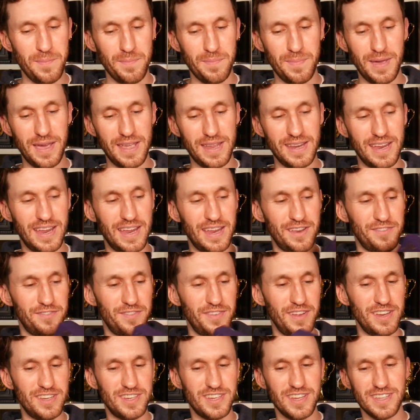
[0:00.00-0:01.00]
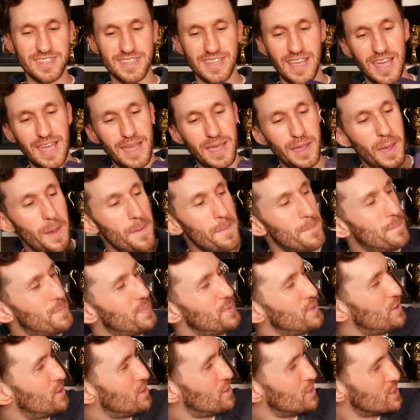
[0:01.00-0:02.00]
But it features a
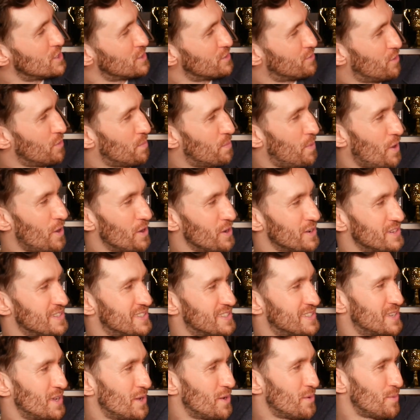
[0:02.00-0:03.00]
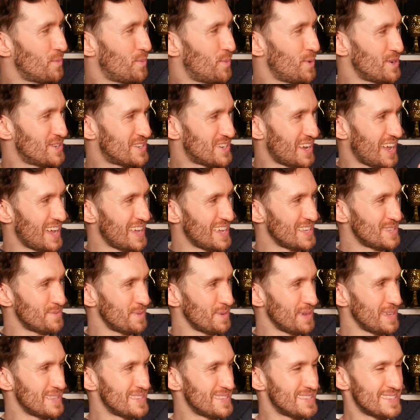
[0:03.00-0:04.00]
beautiful box, which, as
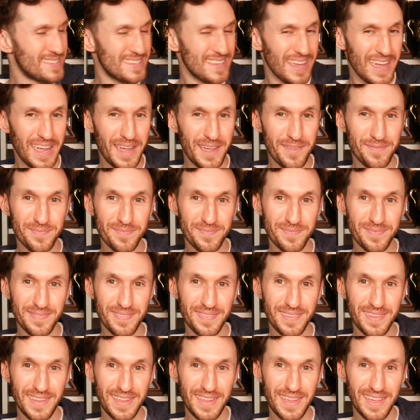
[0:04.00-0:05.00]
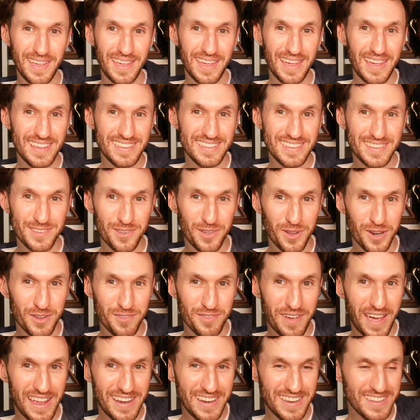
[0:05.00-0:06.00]
we can see, says
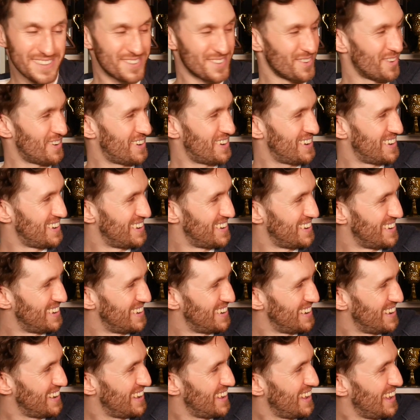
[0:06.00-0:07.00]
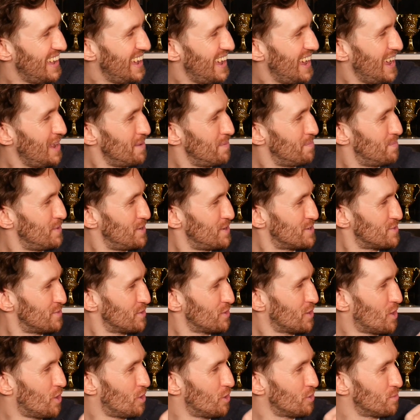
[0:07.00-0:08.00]
Ollivander's on. In
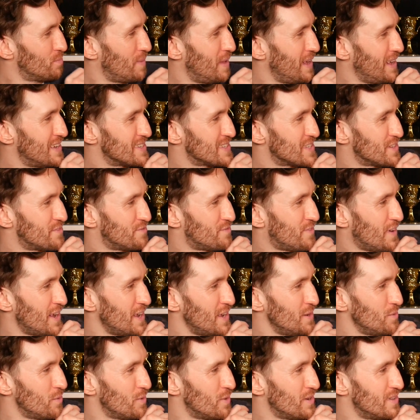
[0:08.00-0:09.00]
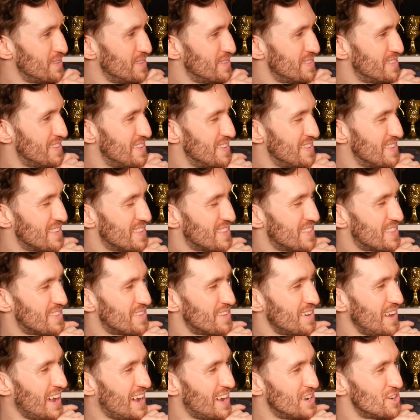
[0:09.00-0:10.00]
beautiful gold, makers have found one since
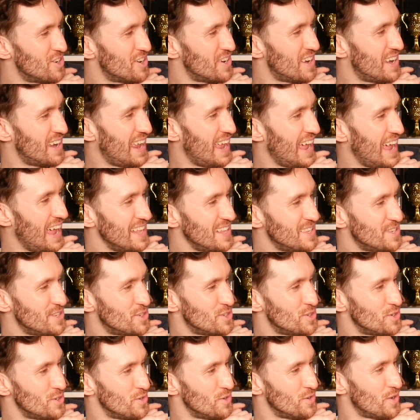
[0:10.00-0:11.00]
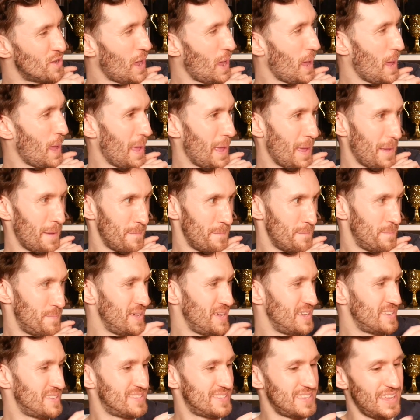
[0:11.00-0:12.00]
382
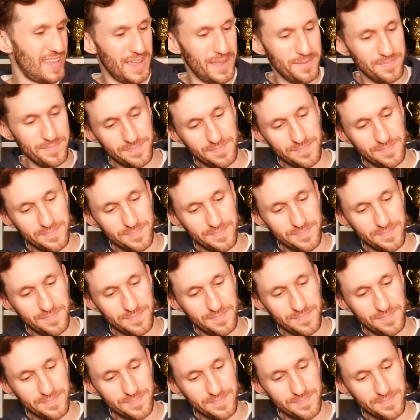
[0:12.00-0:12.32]
BC.